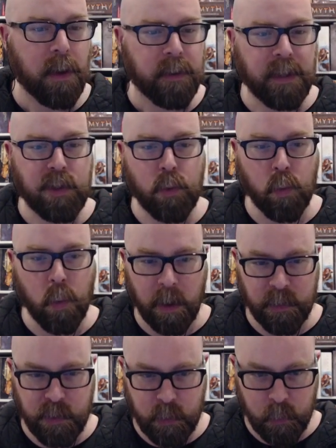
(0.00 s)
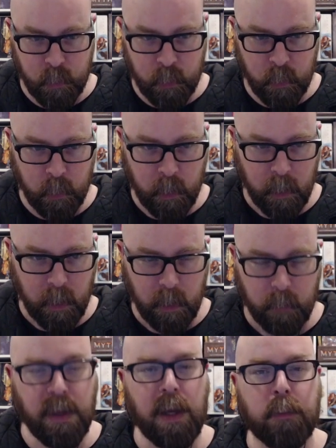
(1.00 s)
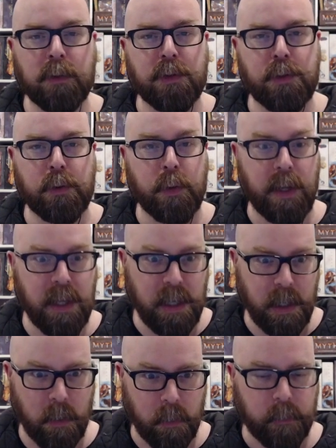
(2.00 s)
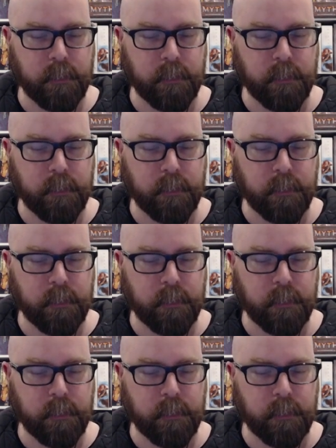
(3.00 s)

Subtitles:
that you want to be able to hear.